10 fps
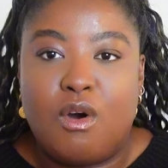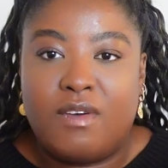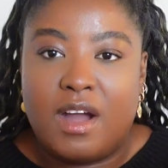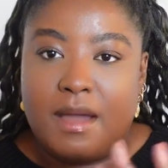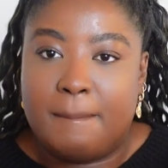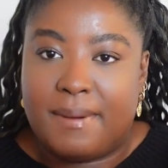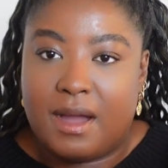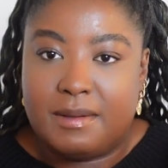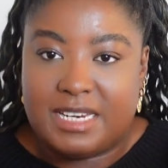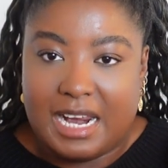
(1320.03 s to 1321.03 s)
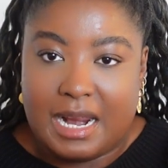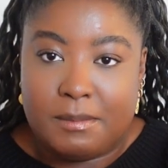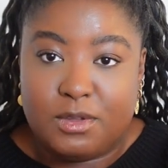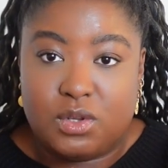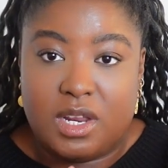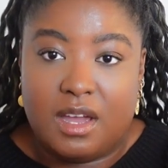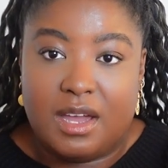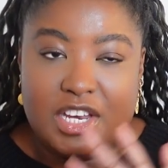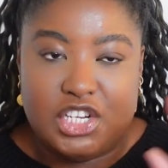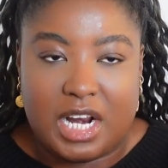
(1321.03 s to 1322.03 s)
of a dynamic between her
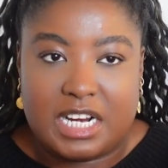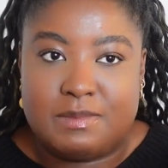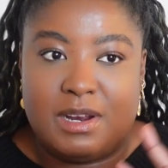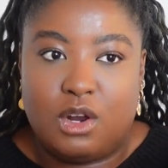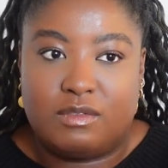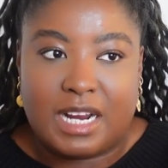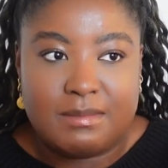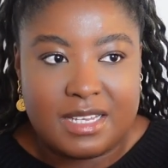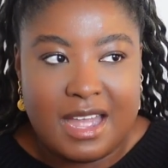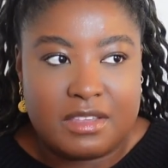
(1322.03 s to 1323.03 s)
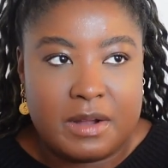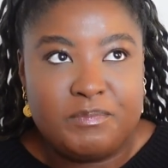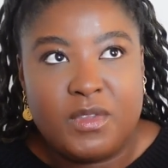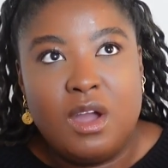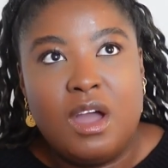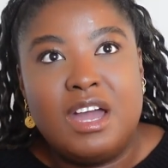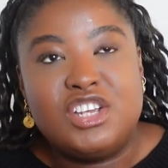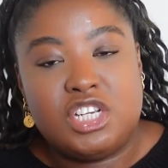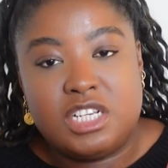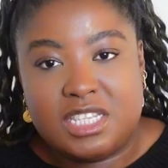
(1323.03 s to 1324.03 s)
and Jack. They spent a lot of time together.
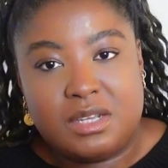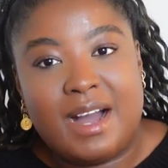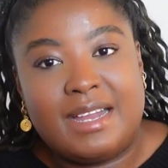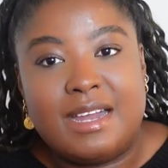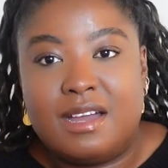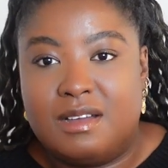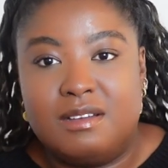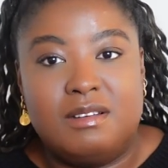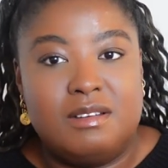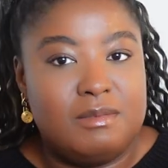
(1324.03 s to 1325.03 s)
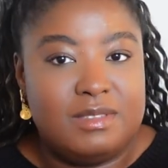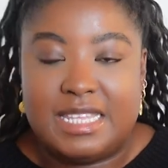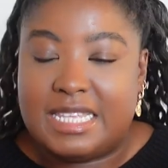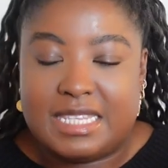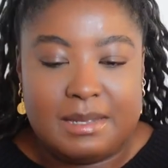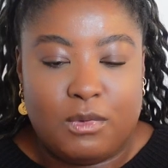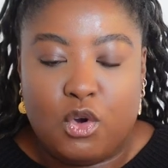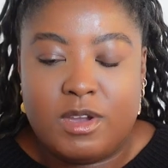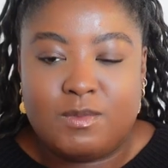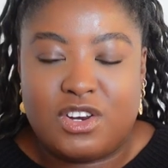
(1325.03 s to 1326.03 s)
She still had a ditzy
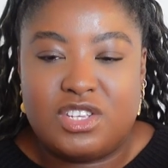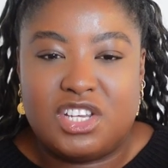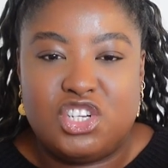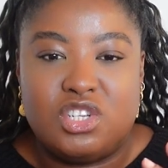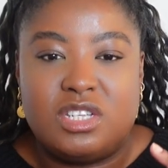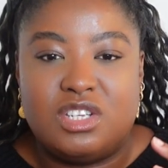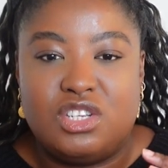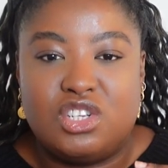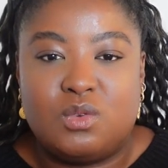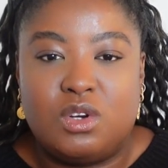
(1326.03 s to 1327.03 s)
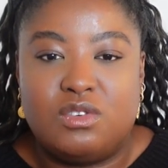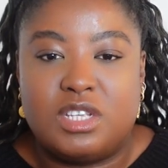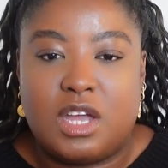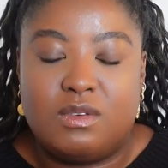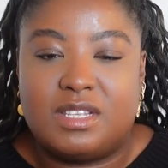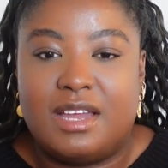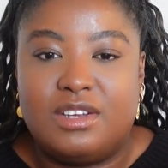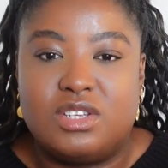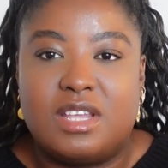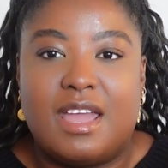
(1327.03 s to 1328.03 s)
moment, but I just think she's just one of those girls that
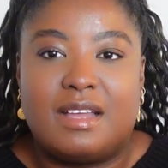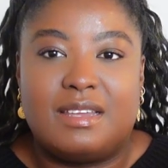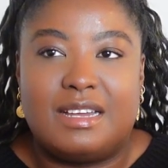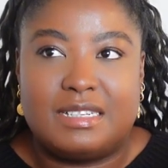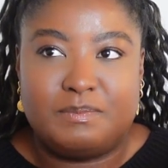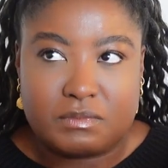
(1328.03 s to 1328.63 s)
just like